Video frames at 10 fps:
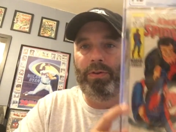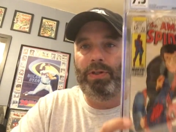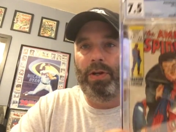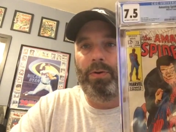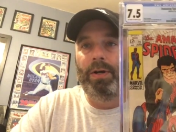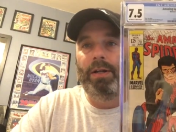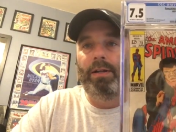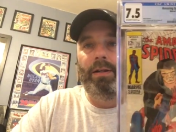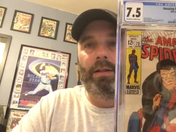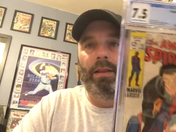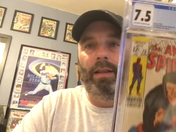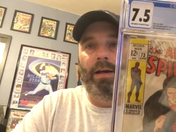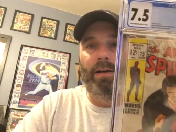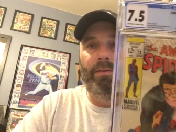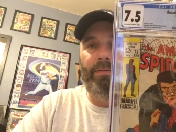So,
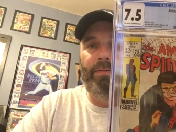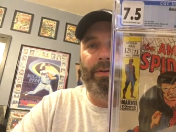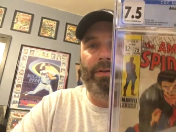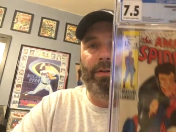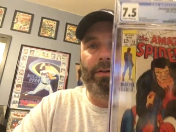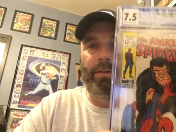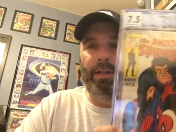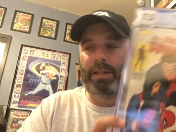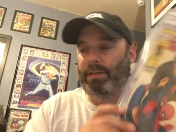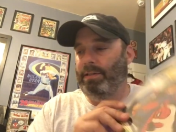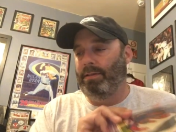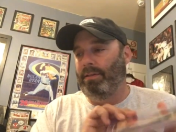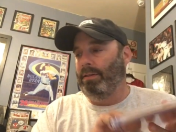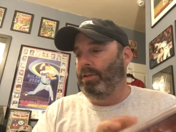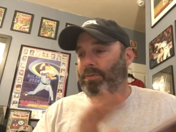love these,
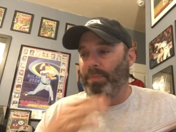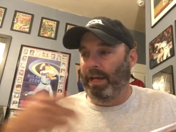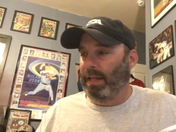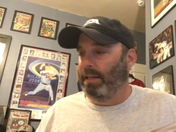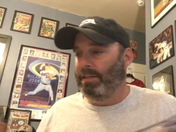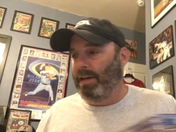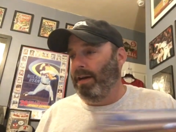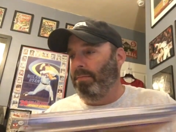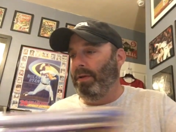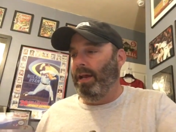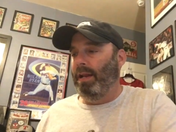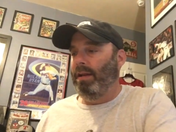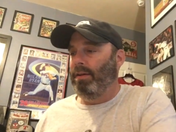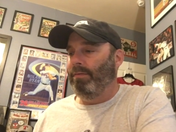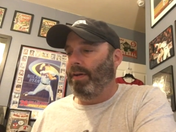just picking these up, and
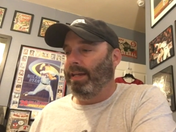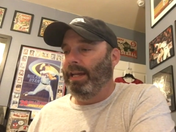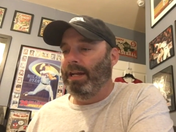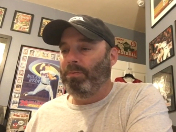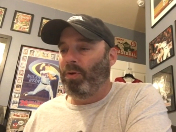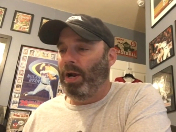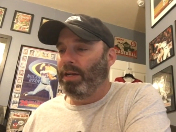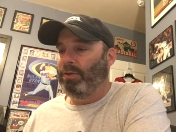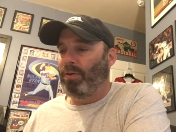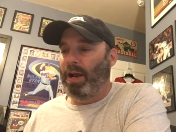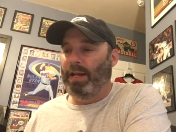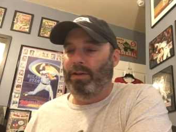if I can get them graded, great.